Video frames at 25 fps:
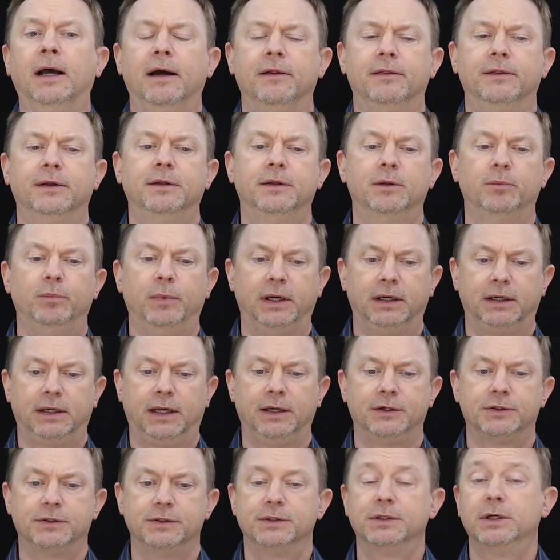I think that
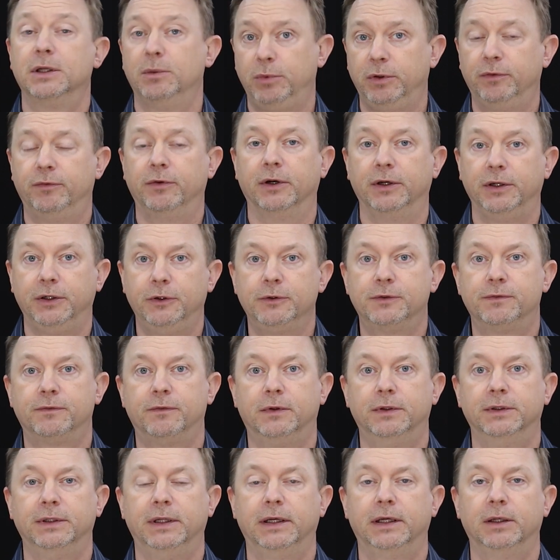medications can be very
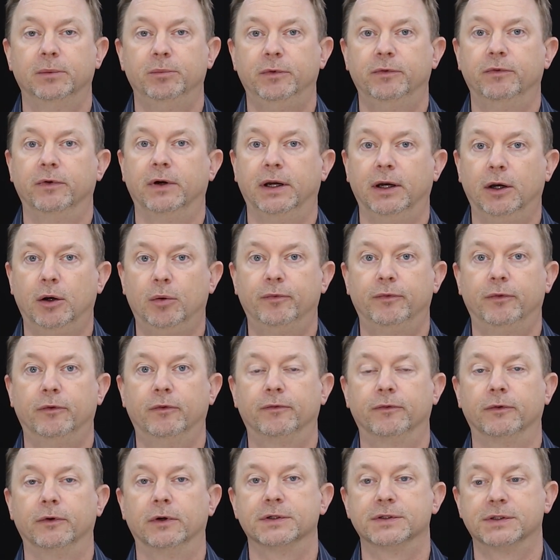useful, and they can be very
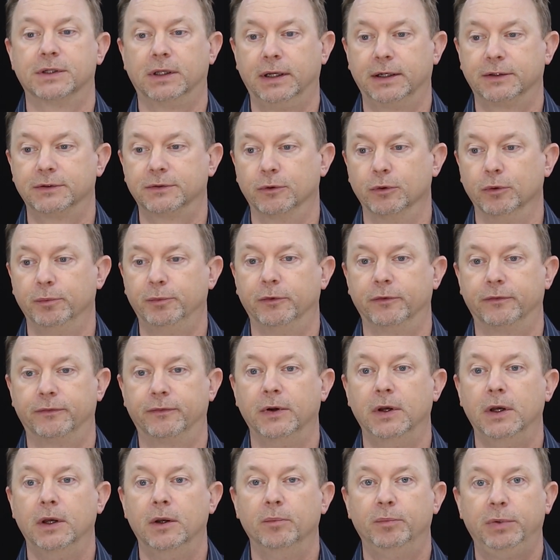helpful for a select group
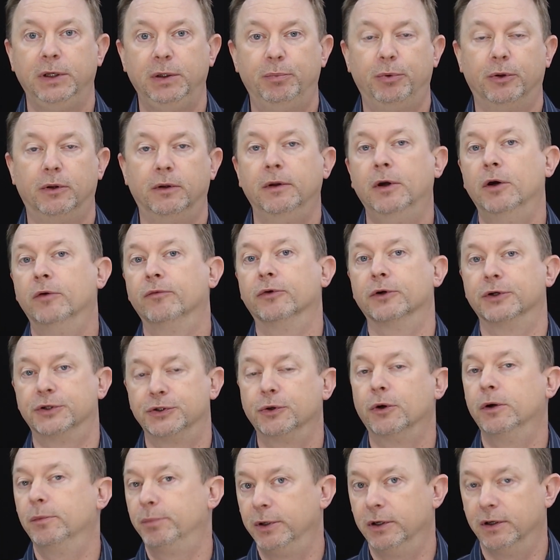of people for a
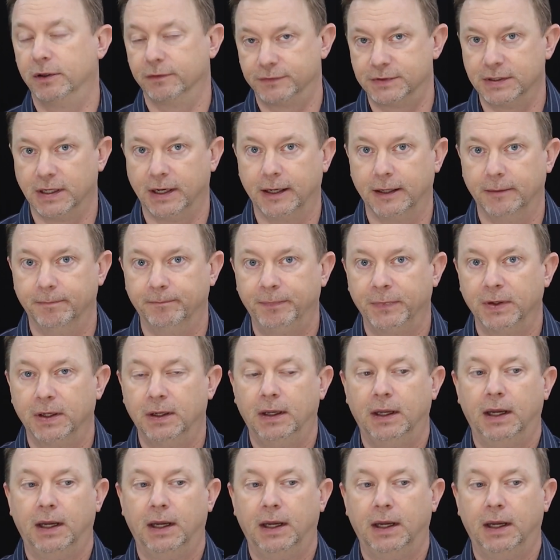short period of time.